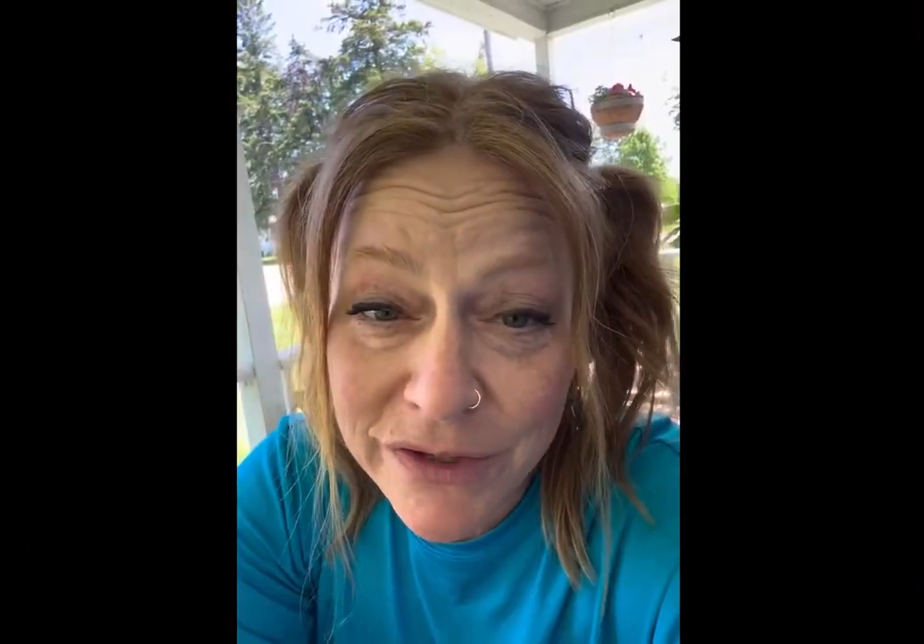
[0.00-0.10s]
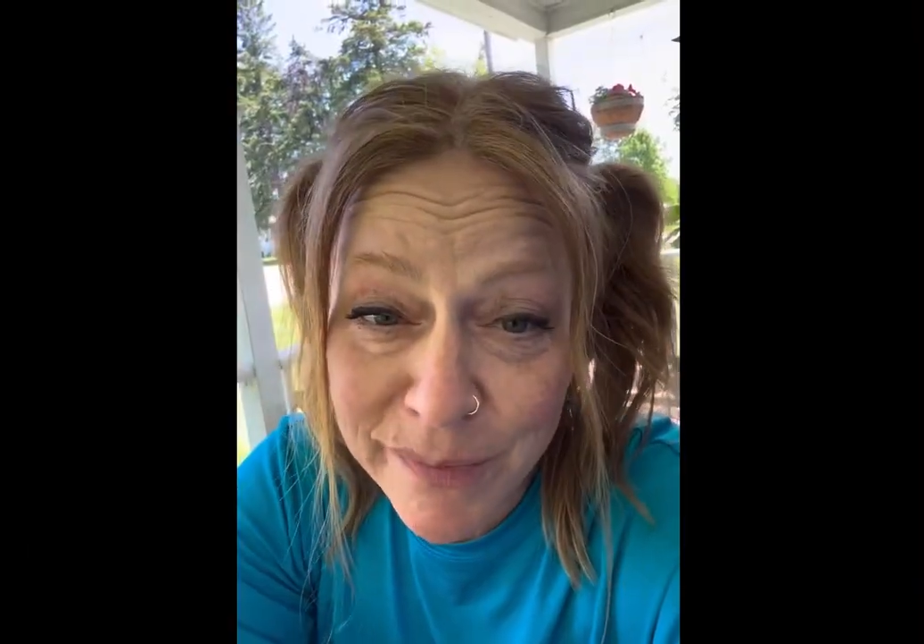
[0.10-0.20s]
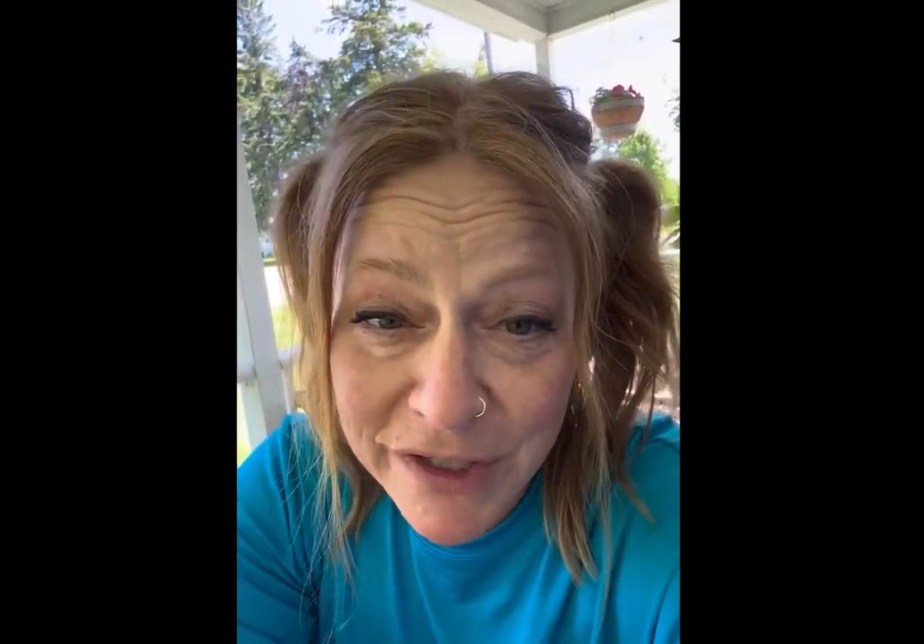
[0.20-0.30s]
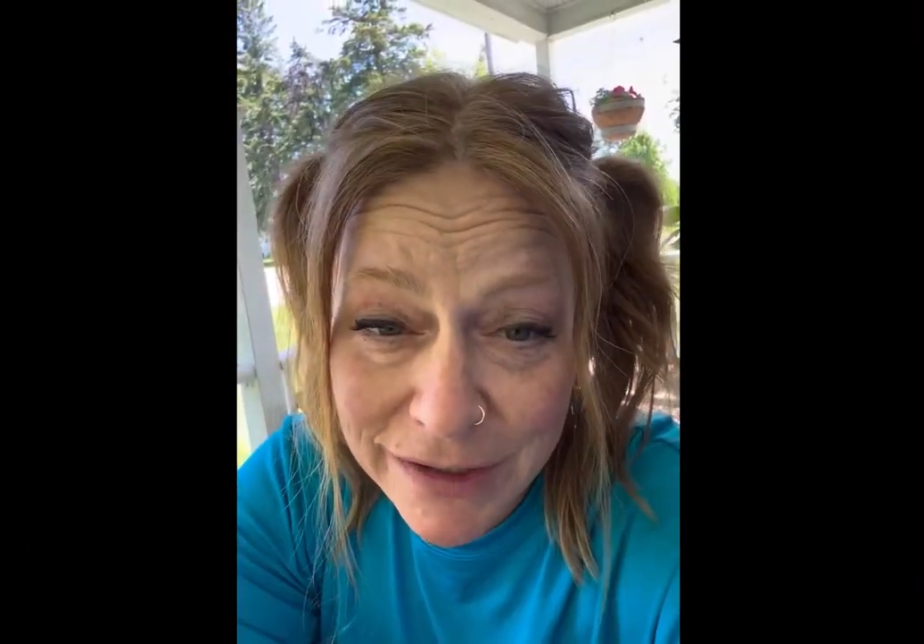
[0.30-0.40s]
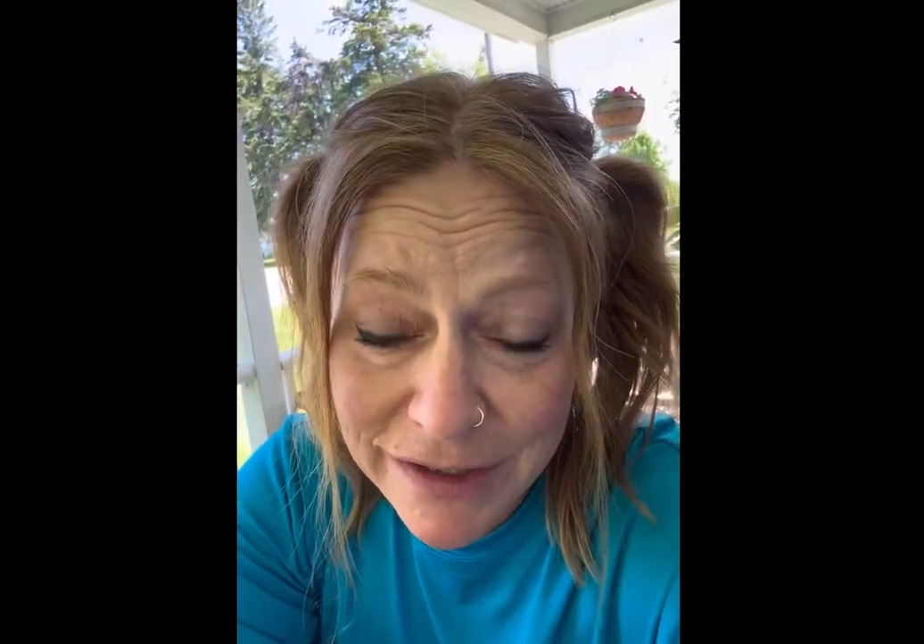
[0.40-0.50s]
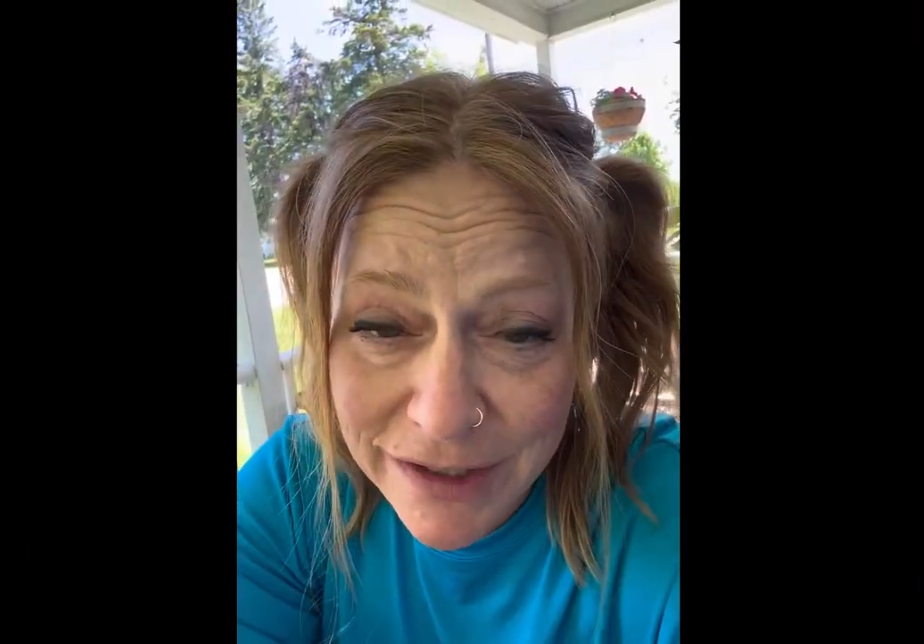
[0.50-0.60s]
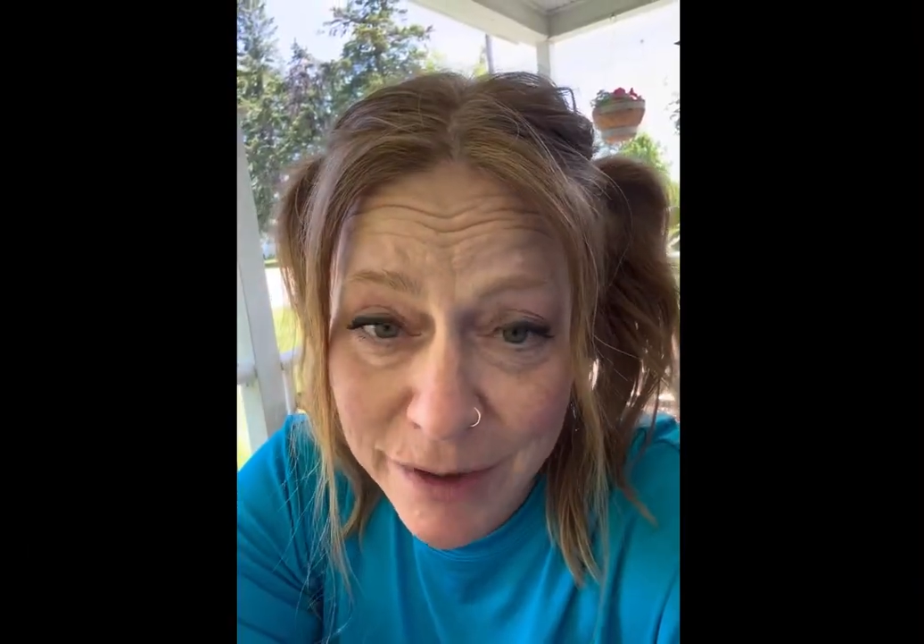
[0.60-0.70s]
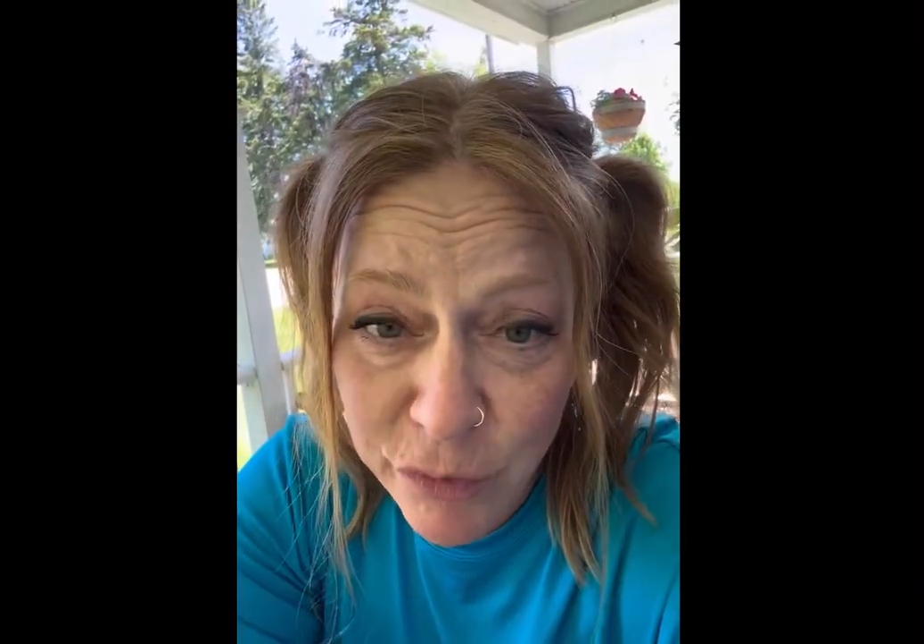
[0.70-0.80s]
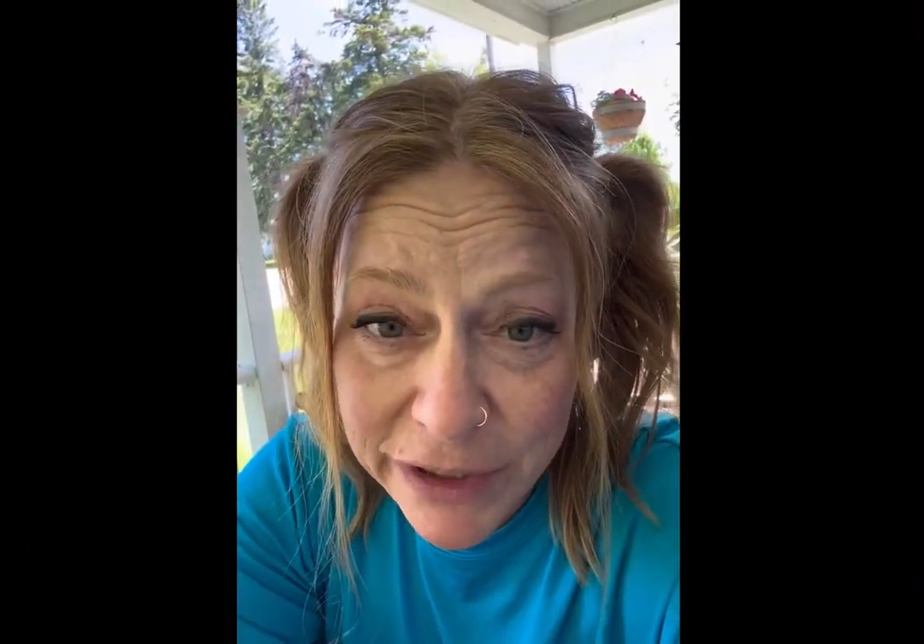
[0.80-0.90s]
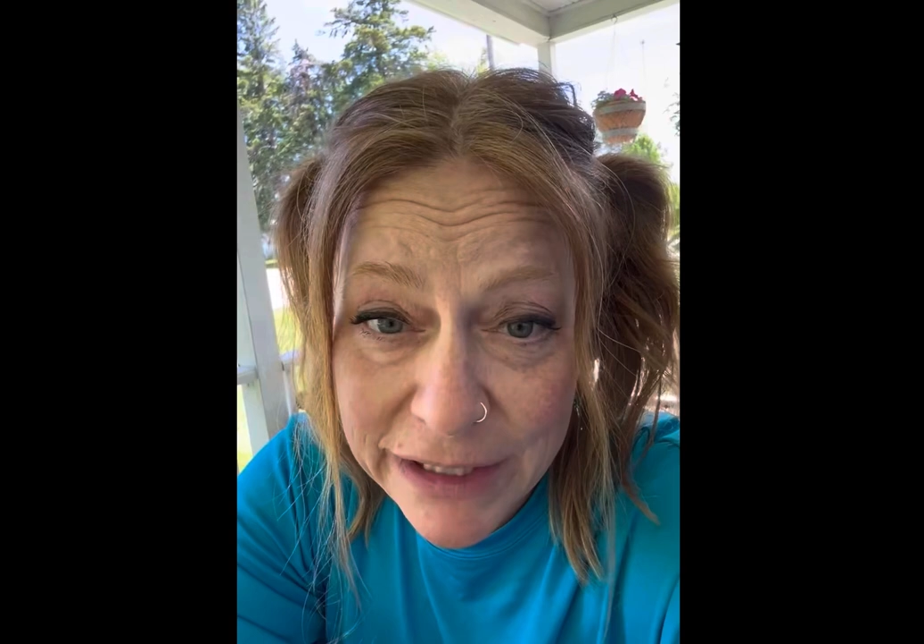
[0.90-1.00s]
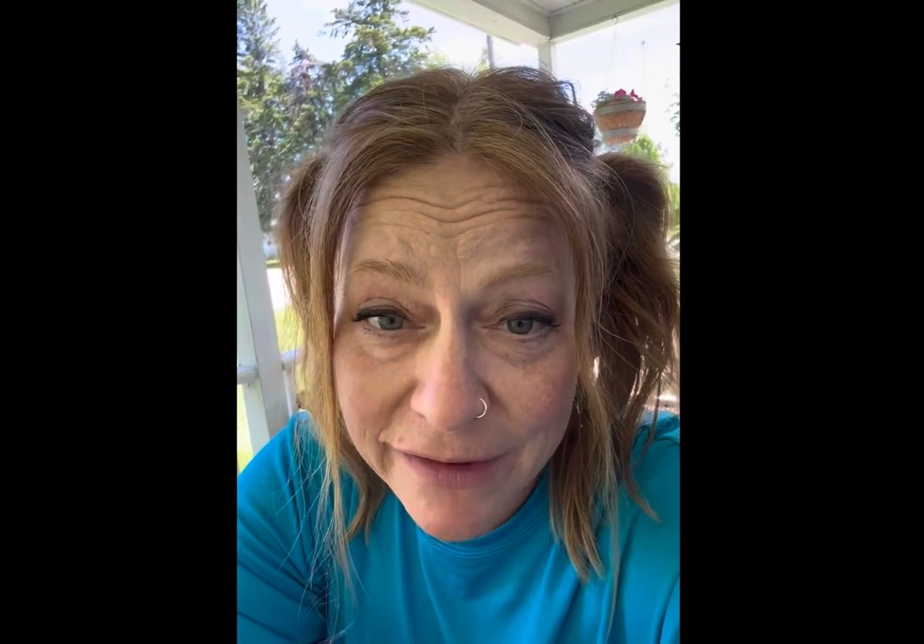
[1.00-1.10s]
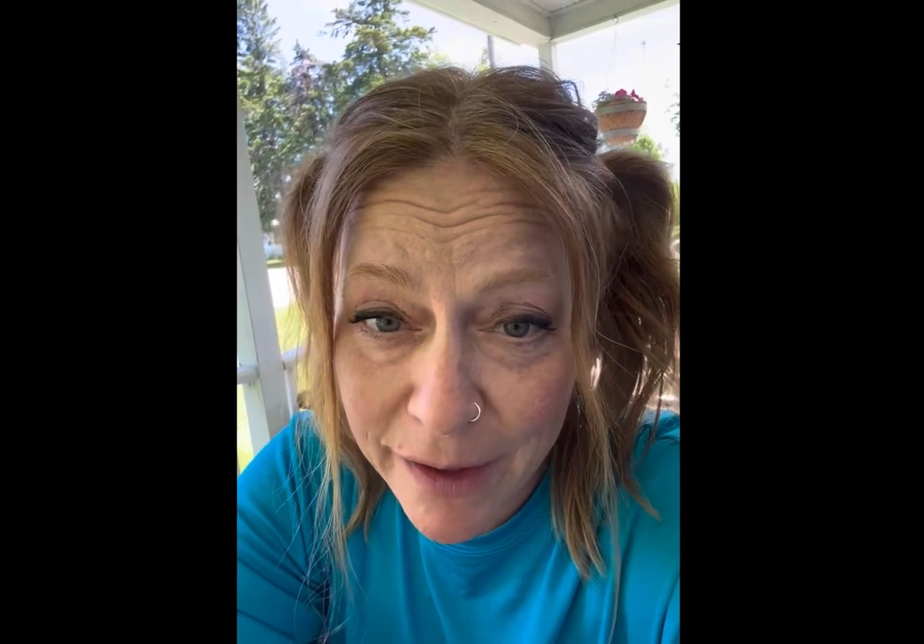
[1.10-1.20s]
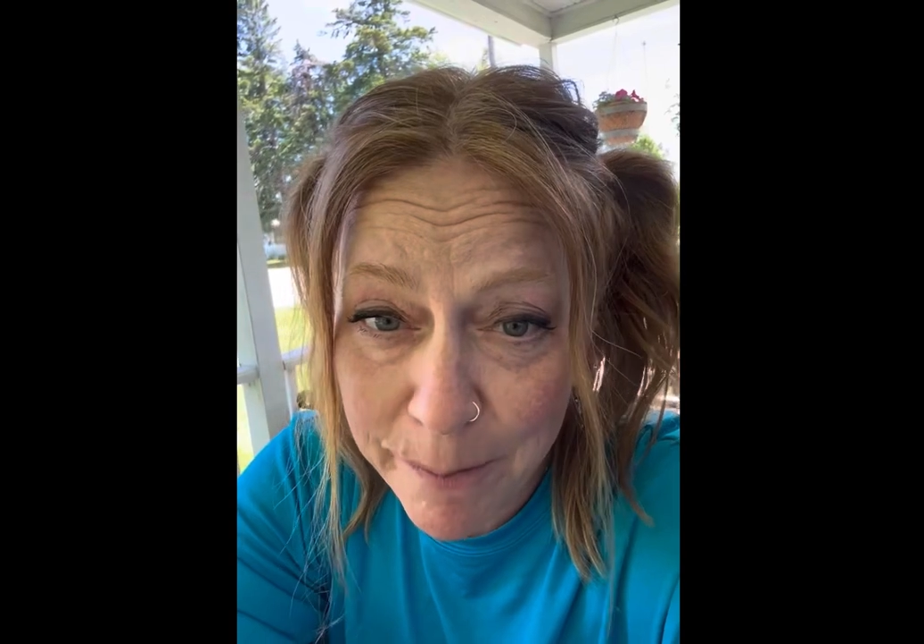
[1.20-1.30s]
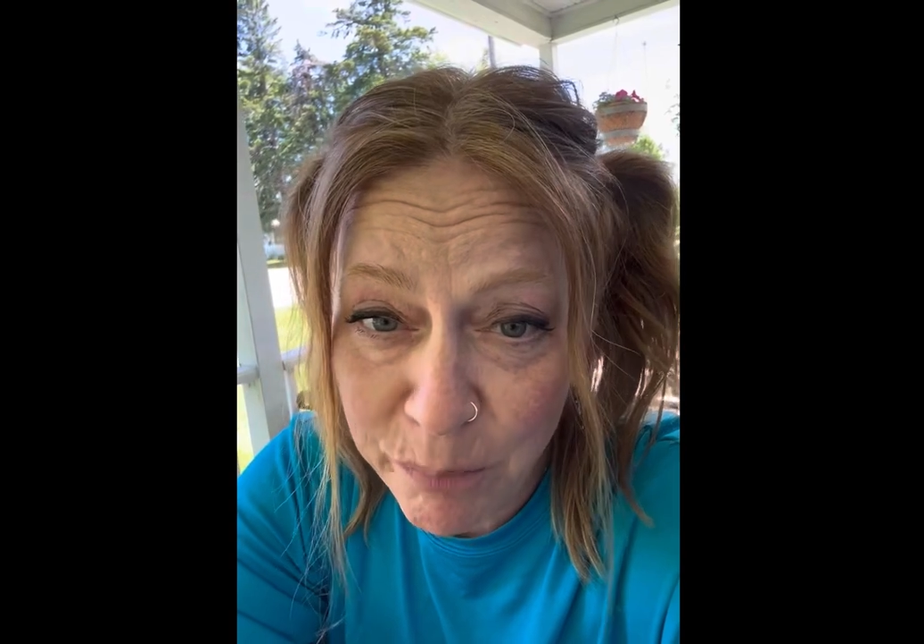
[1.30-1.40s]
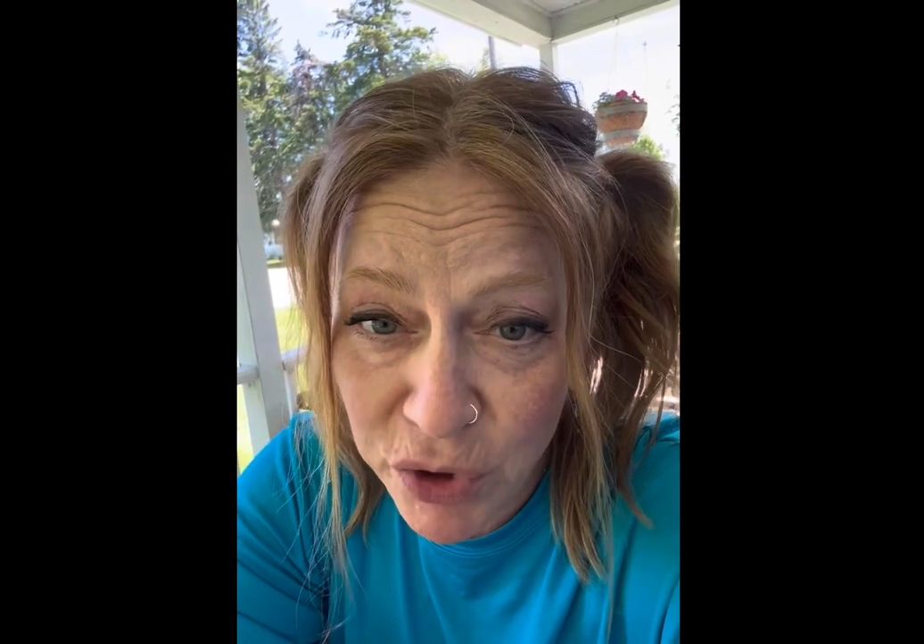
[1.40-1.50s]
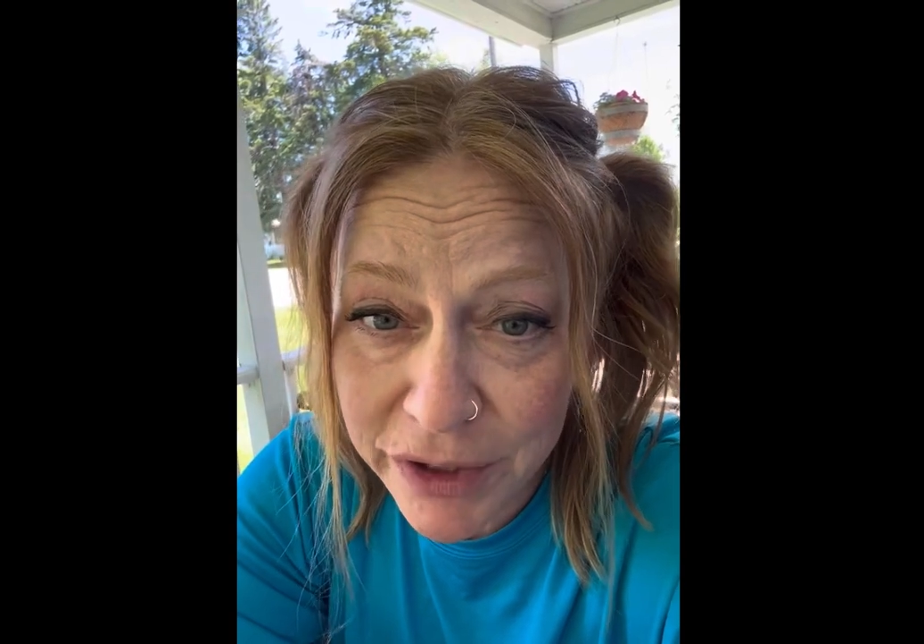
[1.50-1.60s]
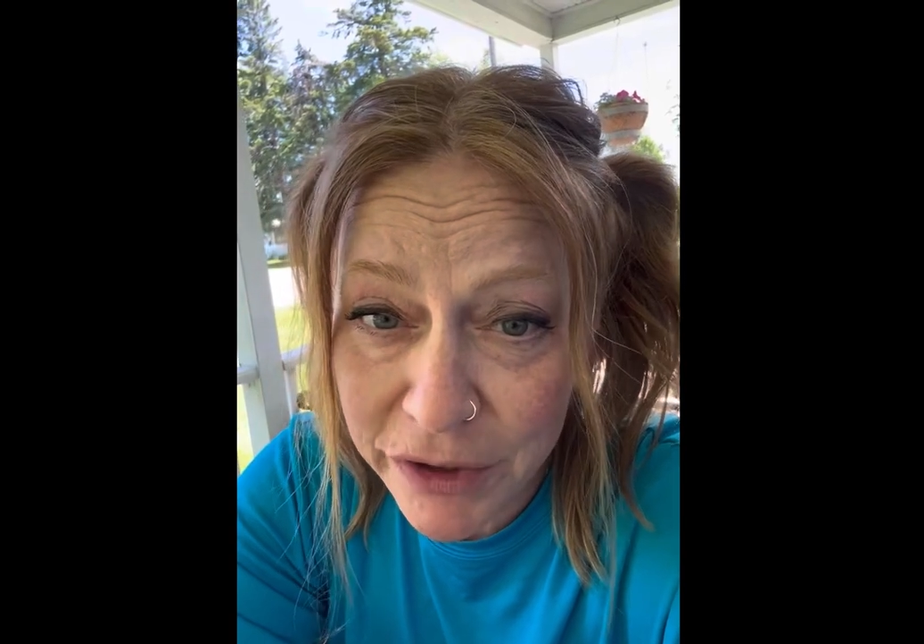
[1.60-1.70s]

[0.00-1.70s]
spent any time reading that book